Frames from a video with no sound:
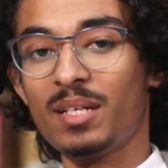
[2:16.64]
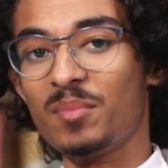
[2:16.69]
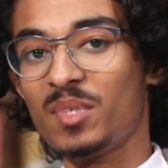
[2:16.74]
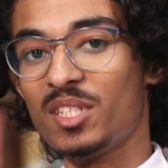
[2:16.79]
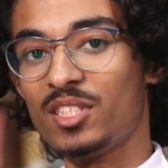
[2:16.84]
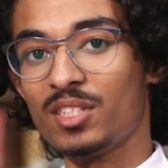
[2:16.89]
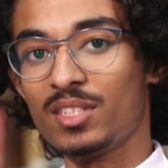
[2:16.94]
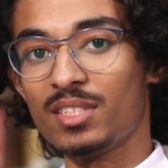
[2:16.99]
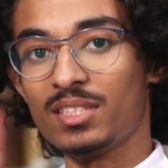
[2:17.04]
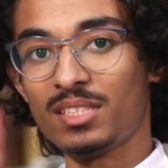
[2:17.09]

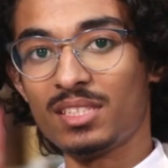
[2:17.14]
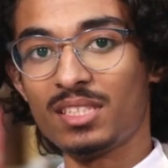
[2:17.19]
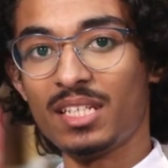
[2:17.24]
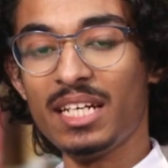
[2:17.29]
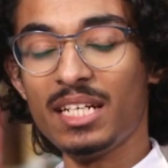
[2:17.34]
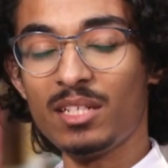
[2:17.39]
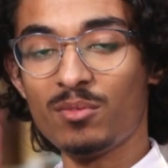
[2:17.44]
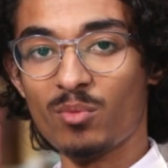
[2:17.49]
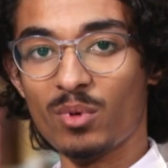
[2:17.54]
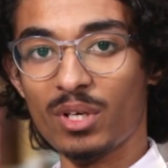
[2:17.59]
images
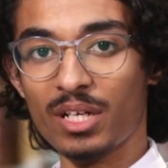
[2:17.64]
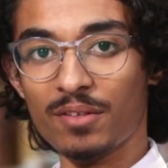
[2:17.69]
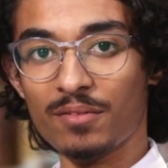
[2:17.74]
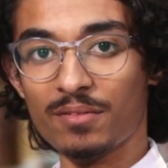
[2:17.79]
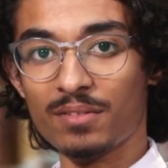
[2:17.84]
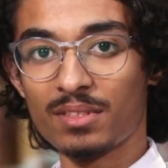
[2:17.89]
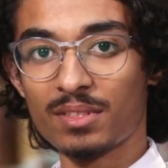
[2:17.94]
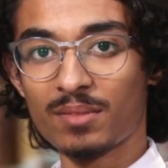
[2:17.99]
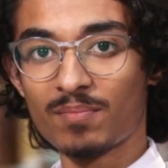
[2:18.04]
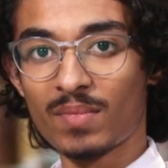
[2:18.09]
heat
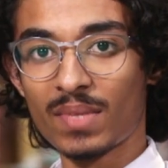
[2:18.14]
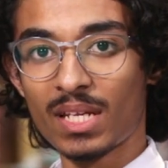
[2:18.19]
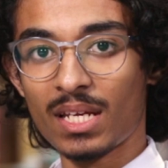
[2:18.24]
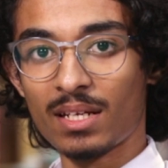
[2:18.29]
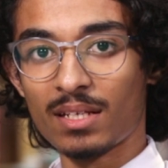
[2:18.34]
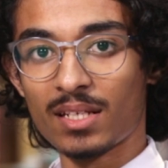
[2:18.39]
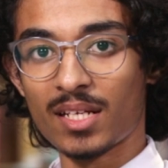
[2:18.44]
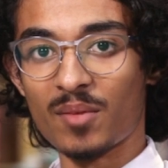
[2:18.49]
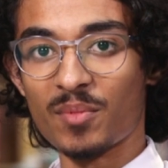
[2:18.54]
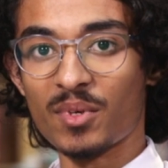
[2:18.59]
waves
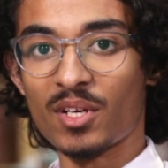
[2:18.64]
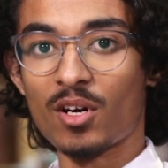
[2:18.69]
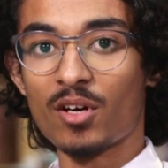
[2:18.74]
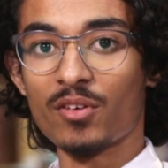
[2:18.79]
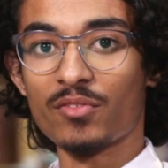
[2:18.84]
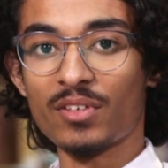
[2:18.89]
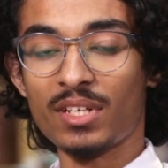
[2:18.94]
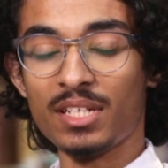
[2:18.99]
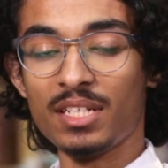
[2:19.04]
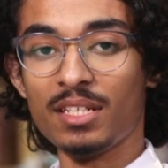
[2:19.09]
coming
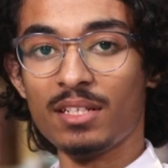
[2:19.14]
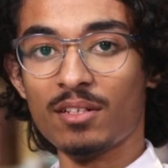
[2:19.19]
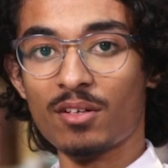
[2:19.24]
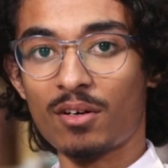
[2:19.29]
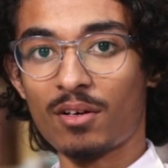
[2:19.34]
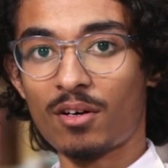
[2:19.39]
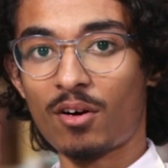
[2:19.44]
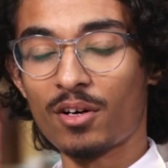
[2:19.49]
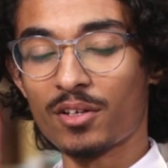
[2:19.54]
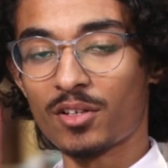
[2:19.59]
off any
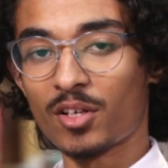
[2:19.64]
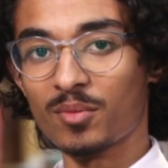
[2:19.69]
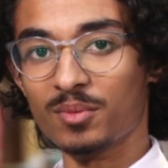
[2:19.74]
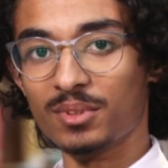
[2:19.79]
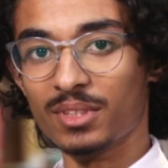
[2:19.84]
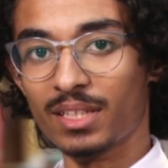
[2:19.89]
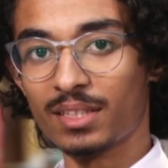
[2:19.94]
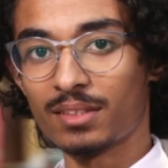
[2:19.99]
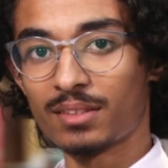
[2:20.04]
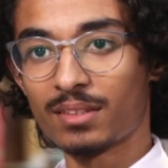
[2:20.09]
hot
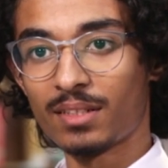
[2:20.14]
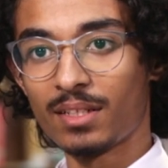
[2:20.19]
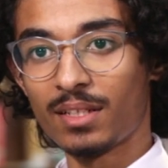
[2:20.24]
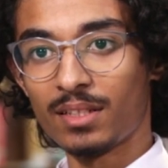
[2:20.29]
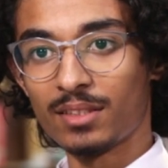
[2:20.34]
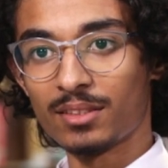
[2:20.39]
object.